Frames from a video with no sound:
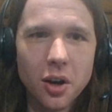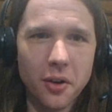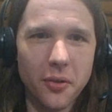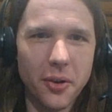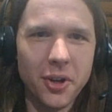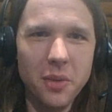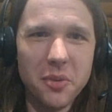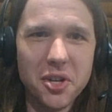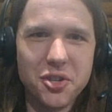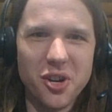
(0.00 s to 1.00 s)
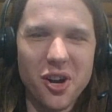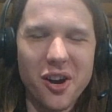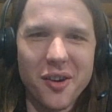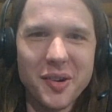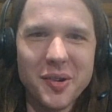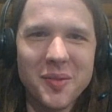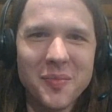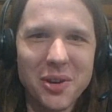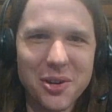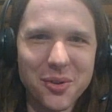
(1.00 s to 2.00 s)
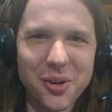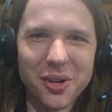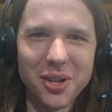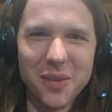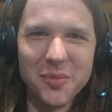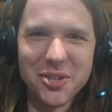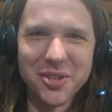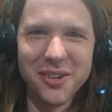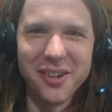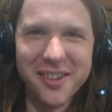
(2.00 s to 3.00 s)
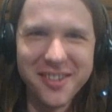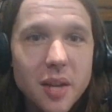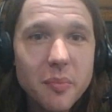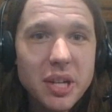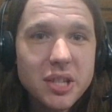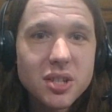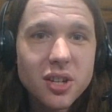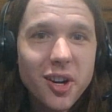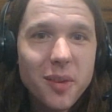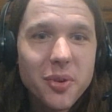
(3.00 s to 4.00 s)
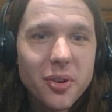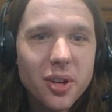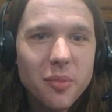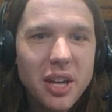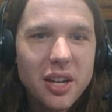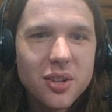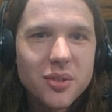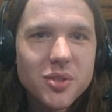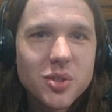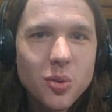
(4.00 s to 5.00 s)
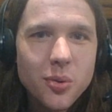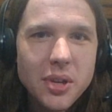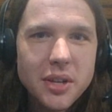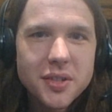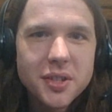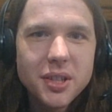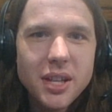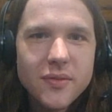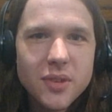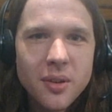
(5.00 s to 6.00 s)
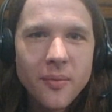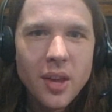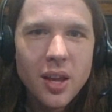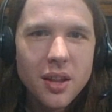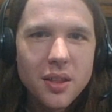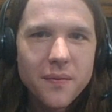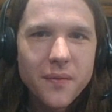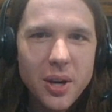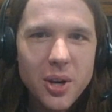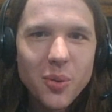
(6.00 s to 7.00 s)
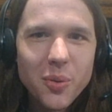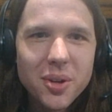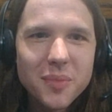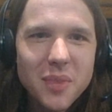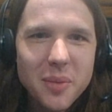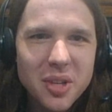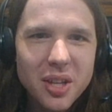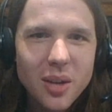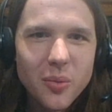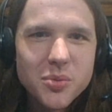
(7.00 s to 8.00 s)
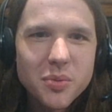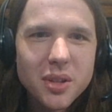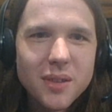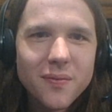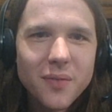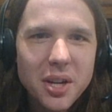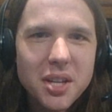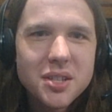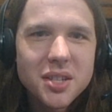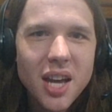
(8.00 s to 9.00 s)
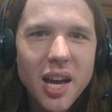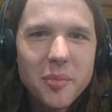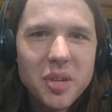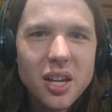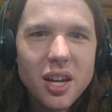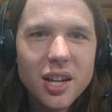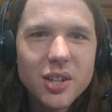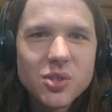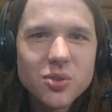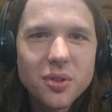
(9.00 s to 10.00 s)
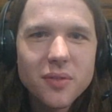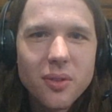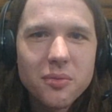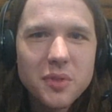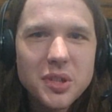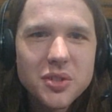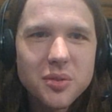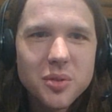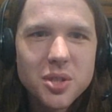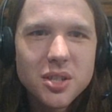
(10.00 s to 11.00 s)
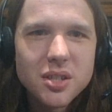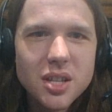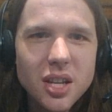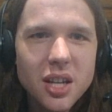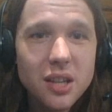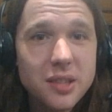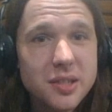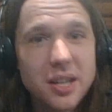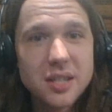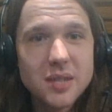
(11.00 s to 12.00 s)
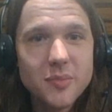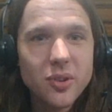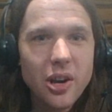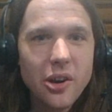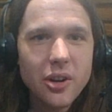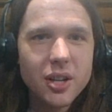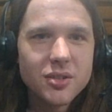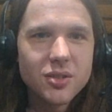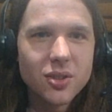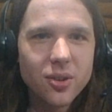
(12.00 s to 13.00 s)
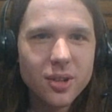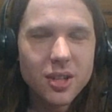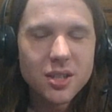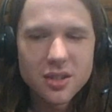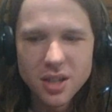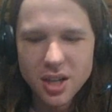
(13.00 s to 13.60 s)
"They call me John, but you can call me Tonight." Best Carpenter Commandos, 2011. The firework mimicking was one of the funniest comedy acts short of the Three Stooges. He also had a similar haircut to Curly's.